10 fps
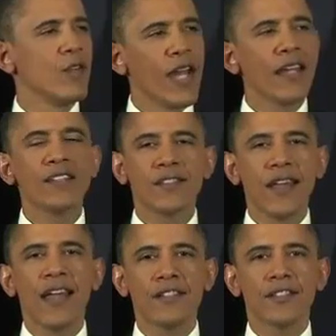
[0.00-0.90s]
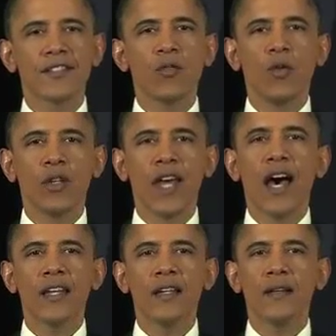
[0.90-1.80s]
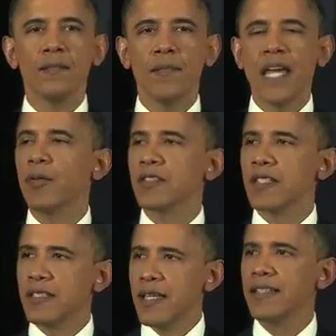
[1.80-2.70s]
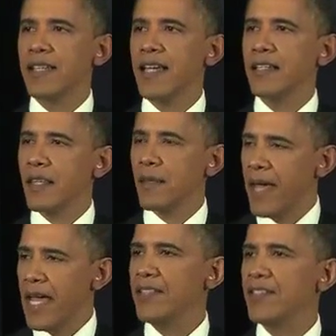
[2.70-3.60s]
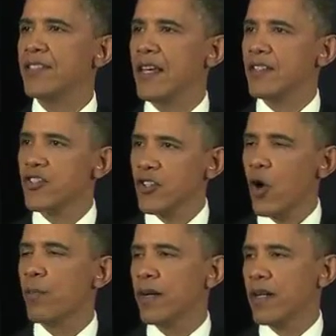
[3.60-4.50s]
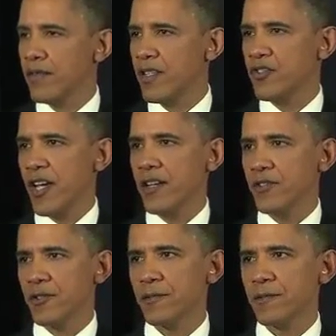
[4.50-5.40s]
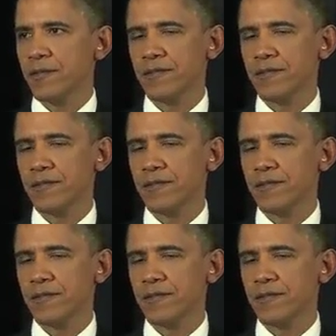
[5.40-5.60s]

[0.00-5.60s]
The United States will not be able to dictate the pace and scope of this change.